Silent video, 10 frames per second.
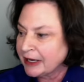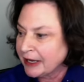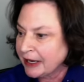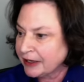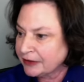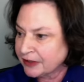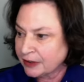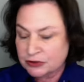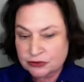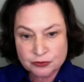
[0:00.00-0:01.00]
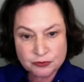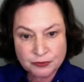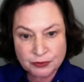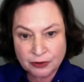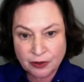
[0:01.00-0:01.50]
and that was true
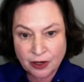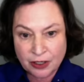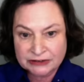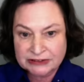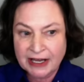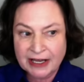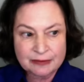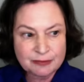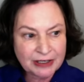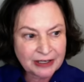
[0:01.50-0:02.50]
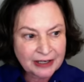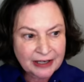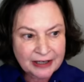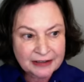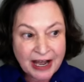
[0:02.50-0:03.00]
for a long time.
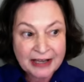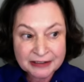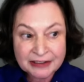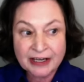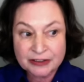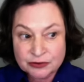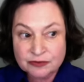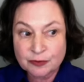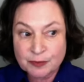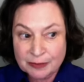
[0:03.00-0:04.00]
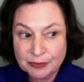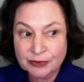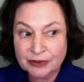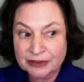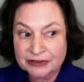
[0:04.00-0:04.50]
And I can actually
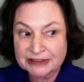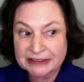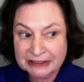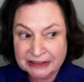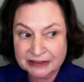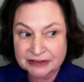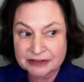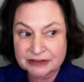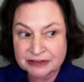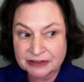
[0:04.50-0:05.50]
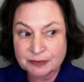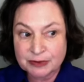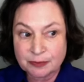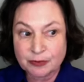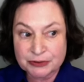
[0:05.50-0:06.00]
remember as a kid seeing
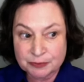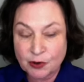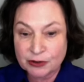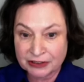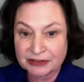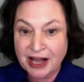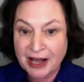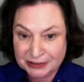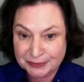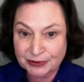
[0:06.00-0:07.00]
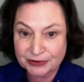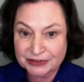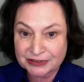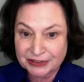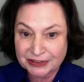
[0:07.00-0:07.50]
people smoke in hospitals